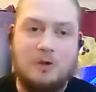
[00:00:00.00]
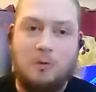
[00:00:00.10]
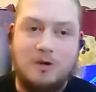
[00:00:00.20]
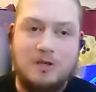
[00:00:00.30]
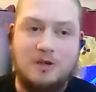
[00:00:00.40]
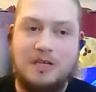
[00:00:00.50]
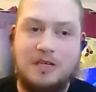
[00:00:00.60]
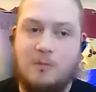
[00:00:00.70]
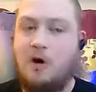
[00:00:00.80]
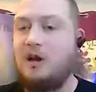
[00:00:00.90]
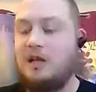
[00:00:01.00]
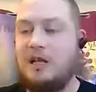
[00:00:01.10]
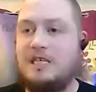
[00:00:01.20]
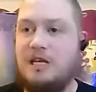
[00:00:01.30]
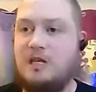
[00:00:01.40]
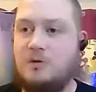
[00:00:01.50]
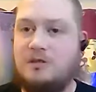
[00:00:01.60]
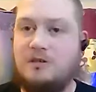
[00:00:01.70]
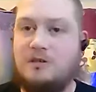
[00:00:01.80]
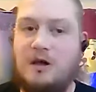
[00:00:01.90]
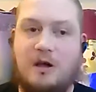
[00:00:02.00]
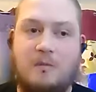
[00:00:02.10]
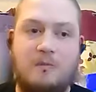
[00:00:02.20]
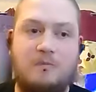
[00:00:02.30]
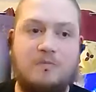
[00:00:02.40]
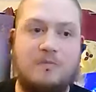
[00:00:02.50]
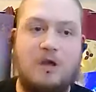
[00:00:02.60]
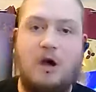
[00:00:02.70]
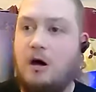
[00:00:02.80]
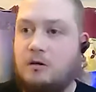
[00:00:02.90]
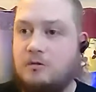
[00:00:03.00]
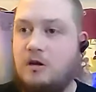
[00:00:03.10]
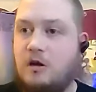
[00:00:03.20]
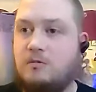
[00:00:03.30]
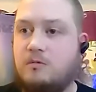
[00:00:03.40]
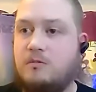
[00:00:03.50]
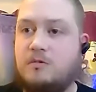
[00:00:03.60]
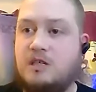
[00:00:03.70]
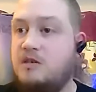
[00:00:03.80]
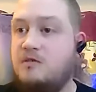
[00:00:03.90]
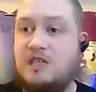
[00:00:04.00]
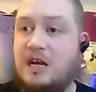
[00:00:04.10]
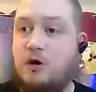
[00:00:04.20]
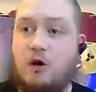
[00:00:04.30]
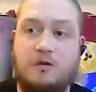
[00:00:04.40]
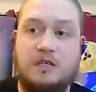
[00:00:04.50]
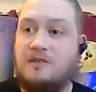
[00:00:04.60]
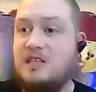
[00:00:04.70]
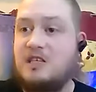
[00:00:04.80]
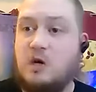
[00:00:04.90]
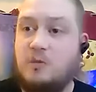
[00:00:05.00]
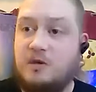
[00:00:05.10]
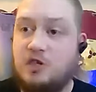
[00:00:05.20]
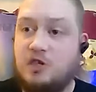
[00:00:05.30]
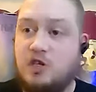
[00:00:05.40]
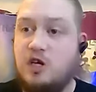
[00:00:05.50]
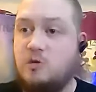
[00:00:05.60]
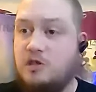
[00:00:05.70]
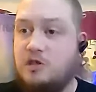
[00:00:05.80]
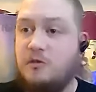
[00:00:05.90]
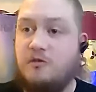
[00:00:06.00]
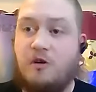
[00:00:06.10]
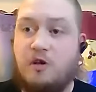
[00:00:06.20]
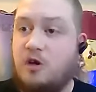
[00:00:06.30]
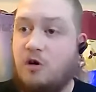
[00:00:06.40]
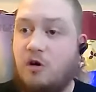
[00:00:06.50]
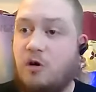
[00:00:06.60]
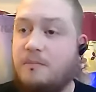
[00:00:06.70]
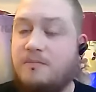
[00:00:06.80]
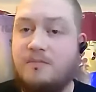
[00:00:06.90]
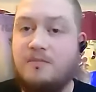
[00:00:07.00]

So one Sunday morning, they said to us, um, oh, you know, since you've stayed over, do you fancy coming to church with us before you go home?